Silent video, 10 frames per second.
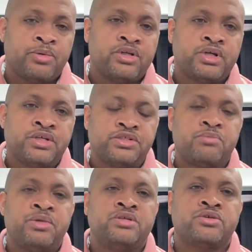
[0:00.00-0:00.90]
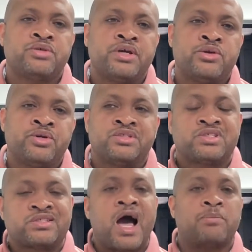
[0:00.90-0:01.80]
but it should be so that you can
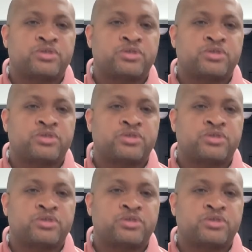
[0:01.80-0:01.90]
stop